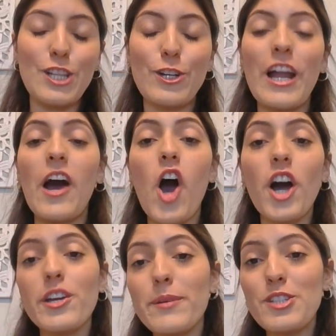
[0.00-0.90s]
learn how
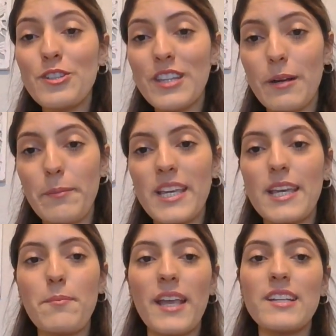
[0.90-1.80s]
occupational therapy
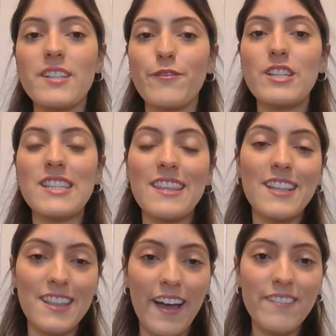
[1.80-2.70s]
can make a difference in the
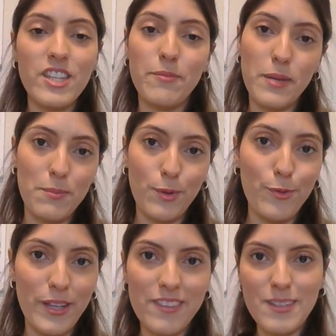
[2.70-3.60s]
lives of people
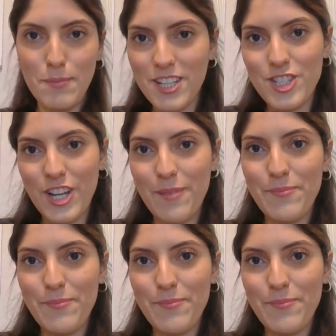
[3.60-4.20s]
with dementia.